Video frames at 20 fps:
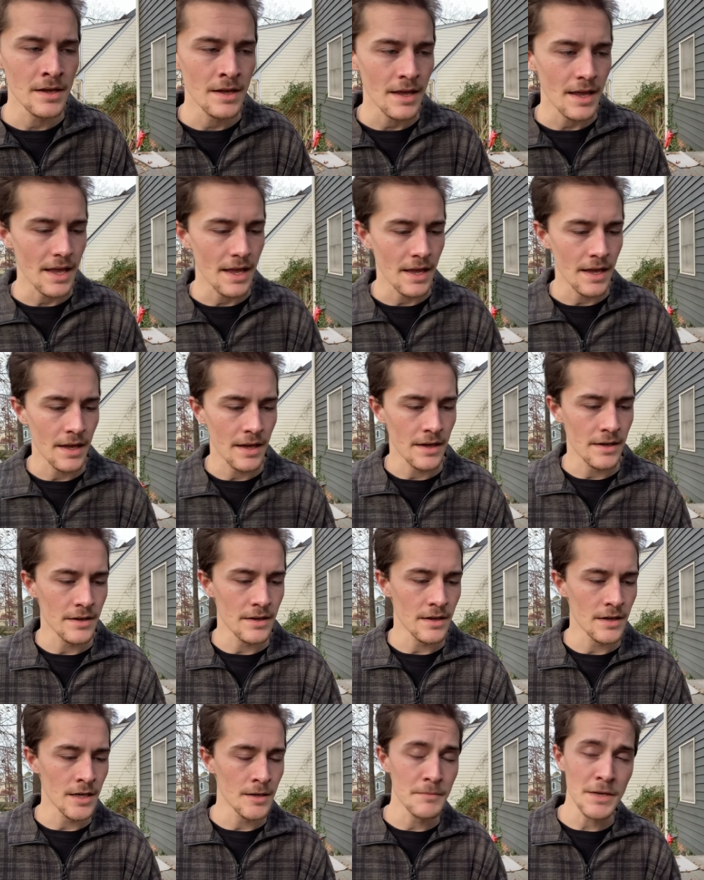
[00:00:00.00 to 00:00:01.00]
And
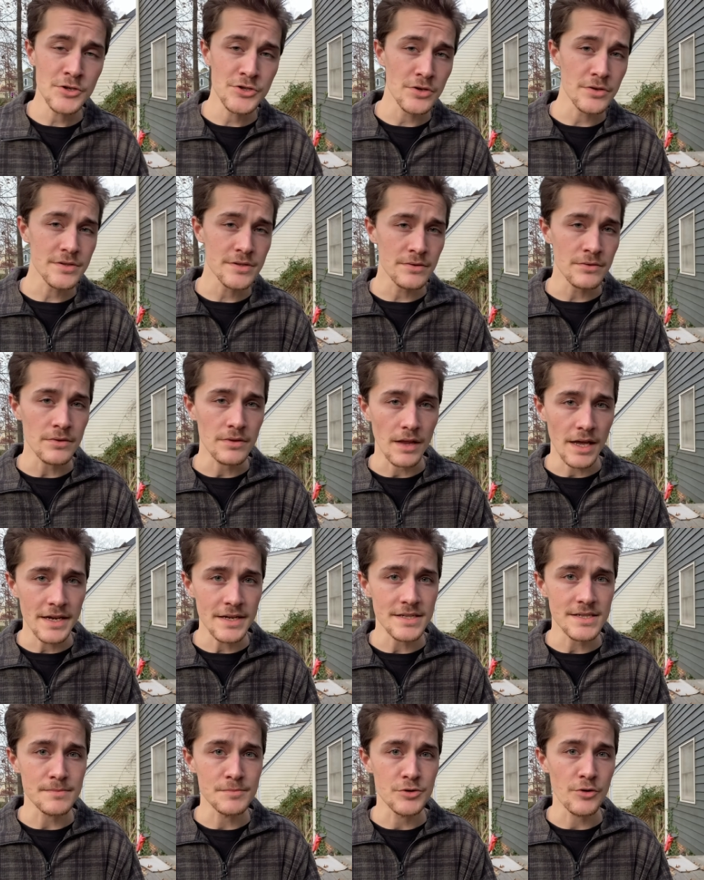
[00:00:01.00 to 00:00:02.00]
make sure to like
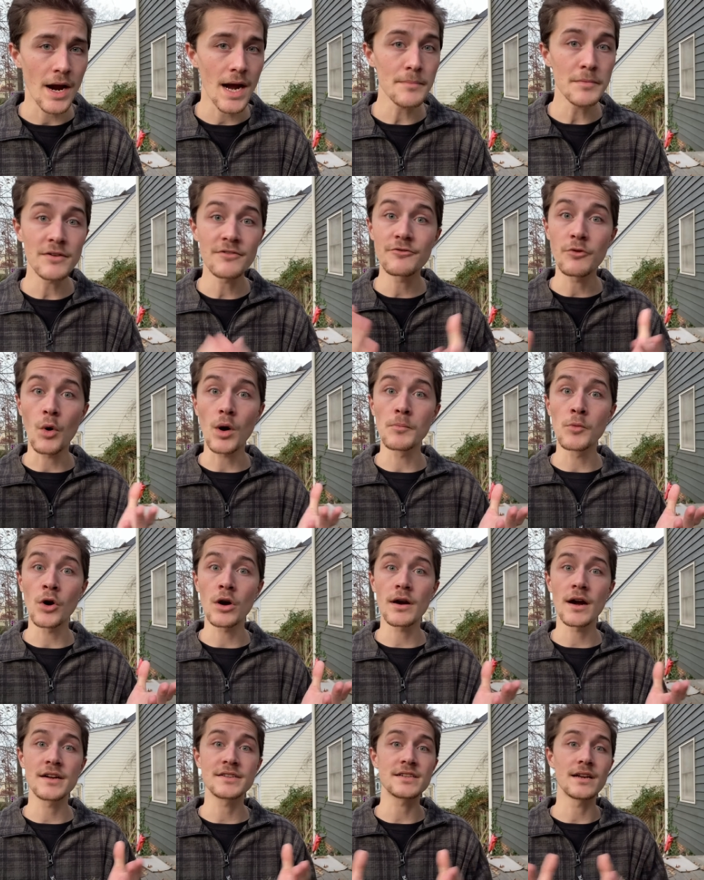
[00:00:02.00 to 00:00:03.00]
and subscribe for more
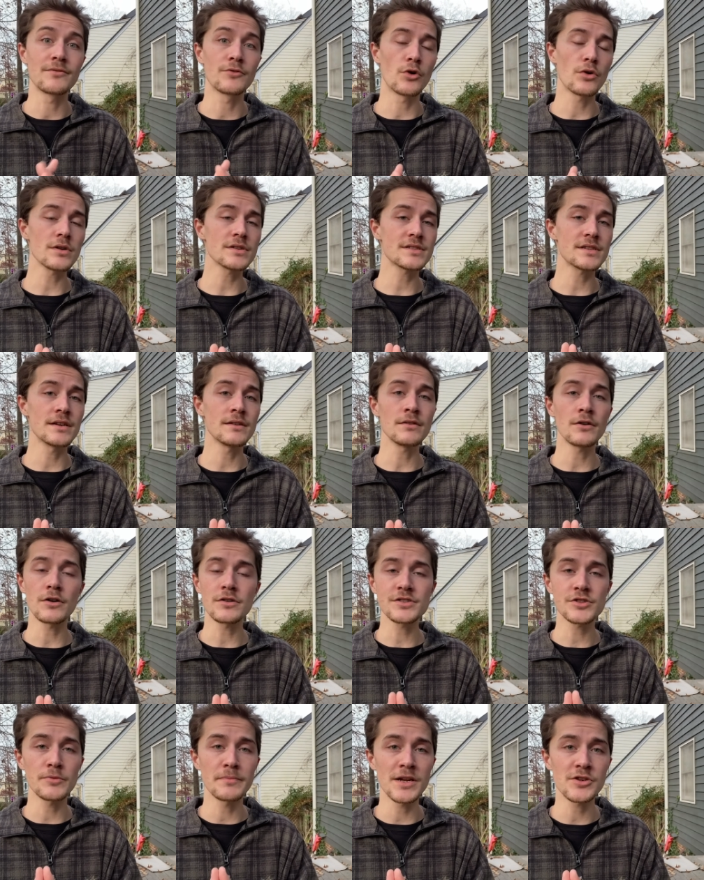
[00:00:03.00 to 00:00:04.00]
content, of course. And
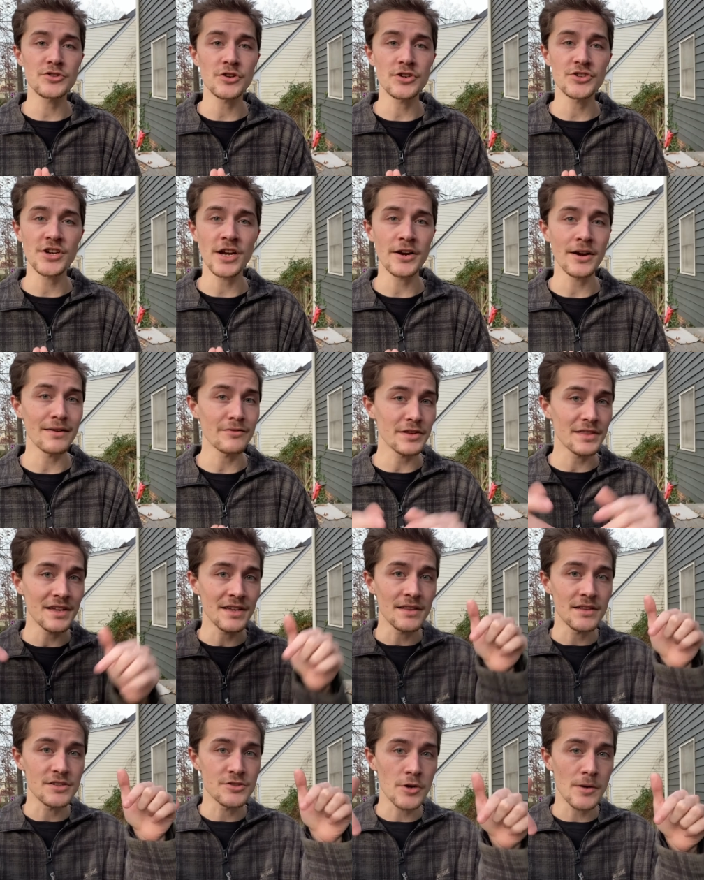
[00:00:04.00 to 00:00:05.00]
also make sure to check out everything
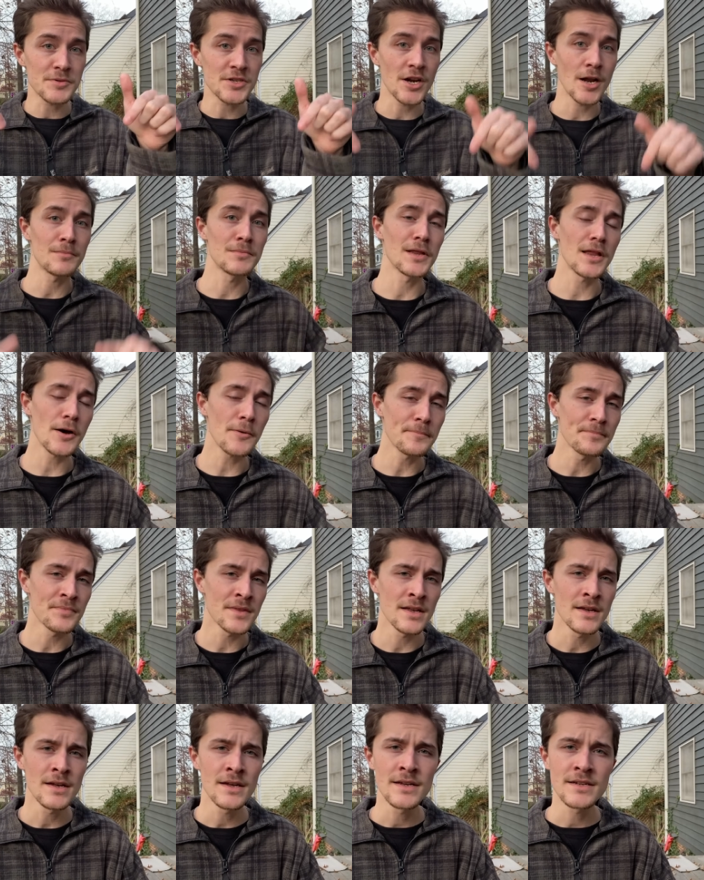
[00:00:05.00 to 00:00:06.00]
in the description down below.
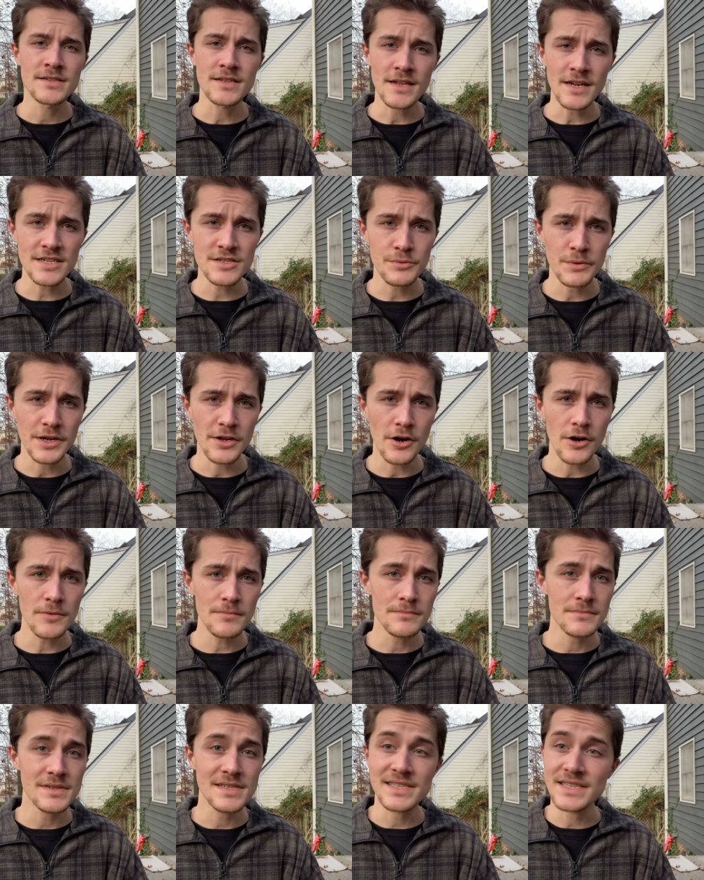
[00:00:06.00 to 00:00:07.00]
So the next one, y'all,
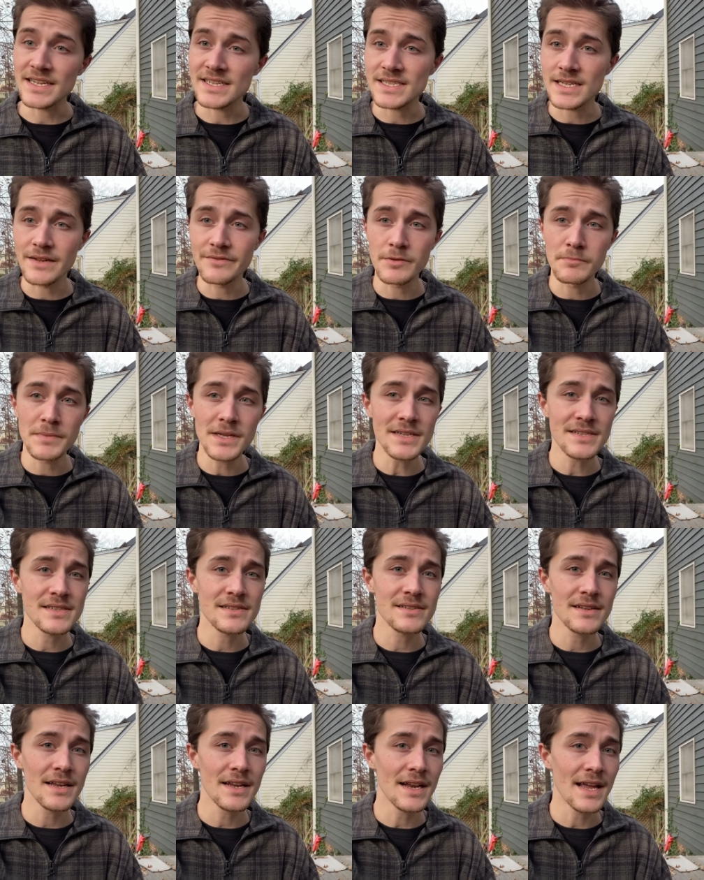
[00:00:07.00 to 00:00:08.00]
stay safe in
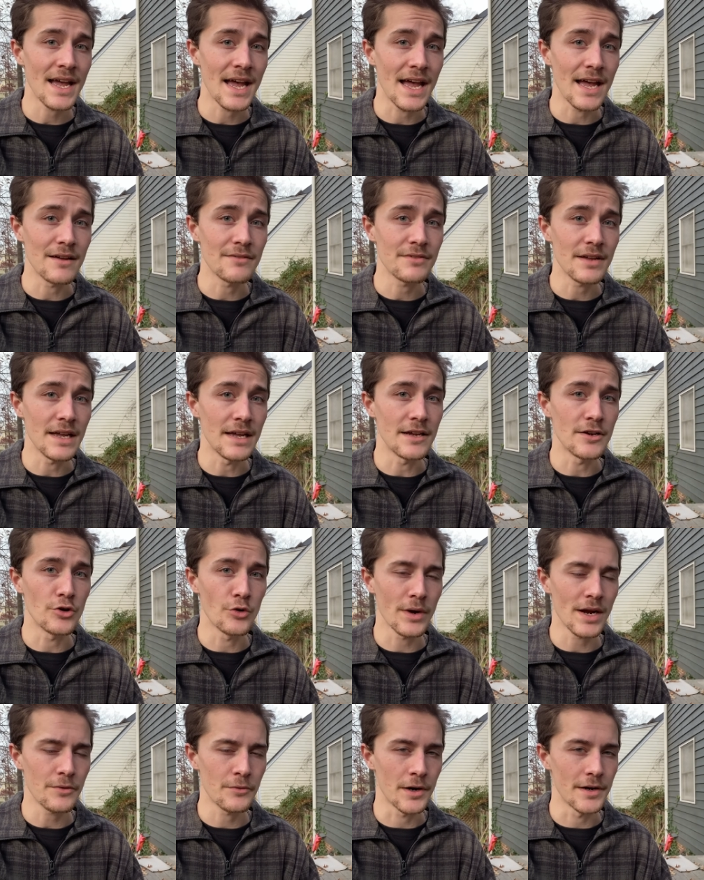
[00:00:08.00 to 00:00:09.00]
peace and have a
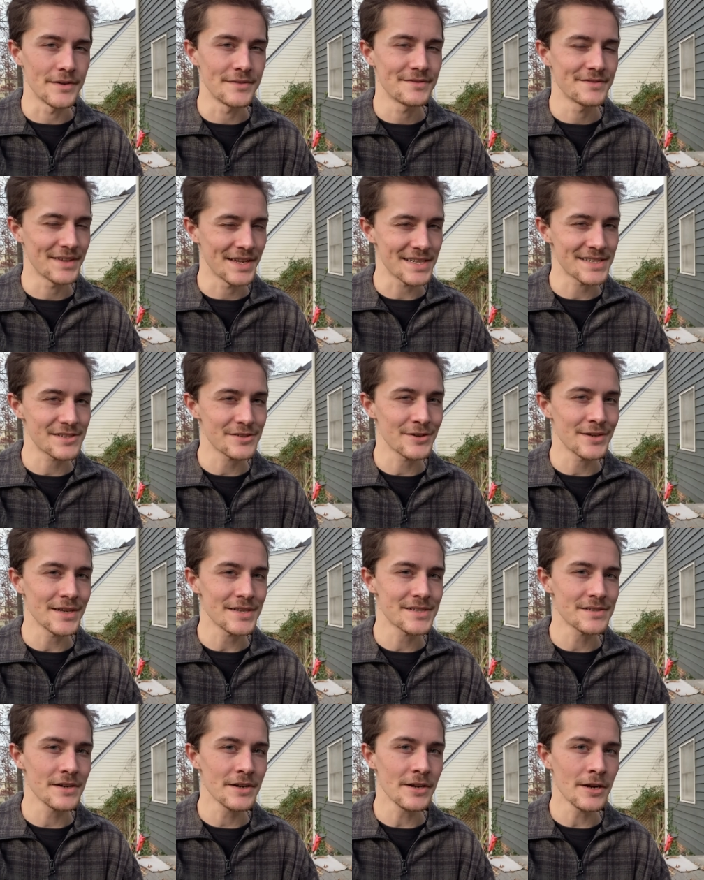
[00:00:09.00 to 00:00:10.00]
great one. Yes, sir,
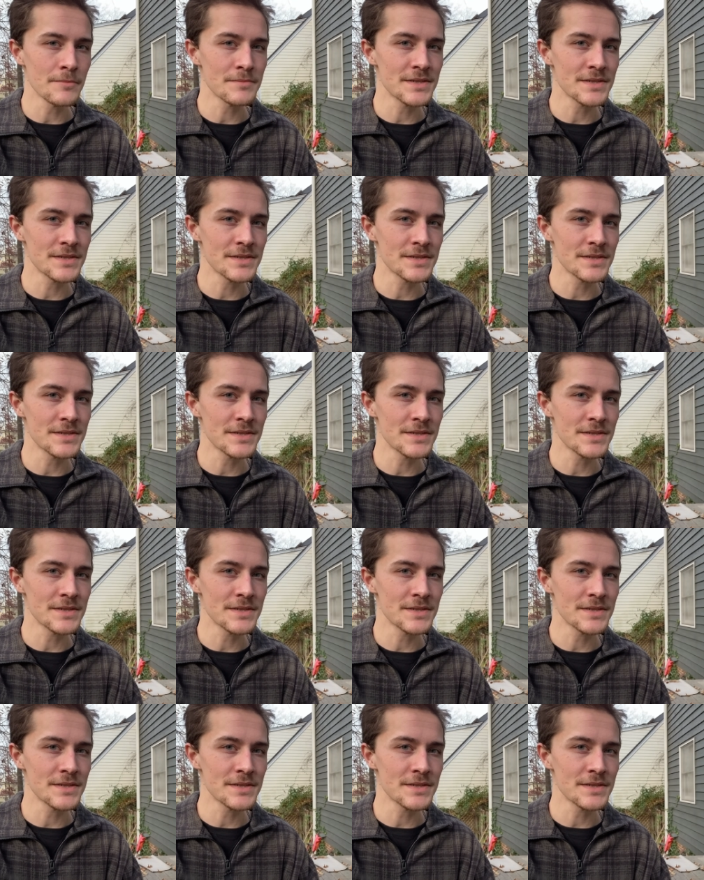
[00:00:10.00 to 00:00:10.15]
and I'm